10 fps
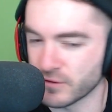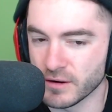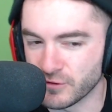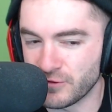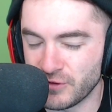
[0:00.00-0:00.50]
So I
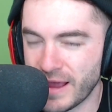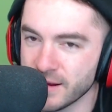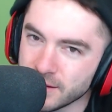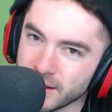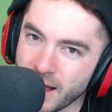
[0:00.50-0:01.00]

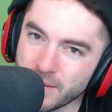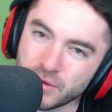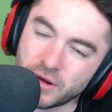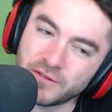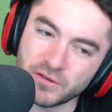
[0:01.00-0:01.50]
understand that,
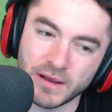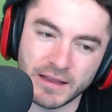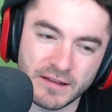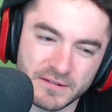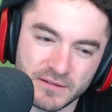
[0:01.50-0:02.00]
but also I
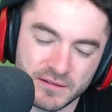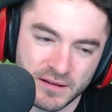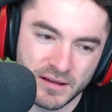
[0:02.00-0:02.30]
guess,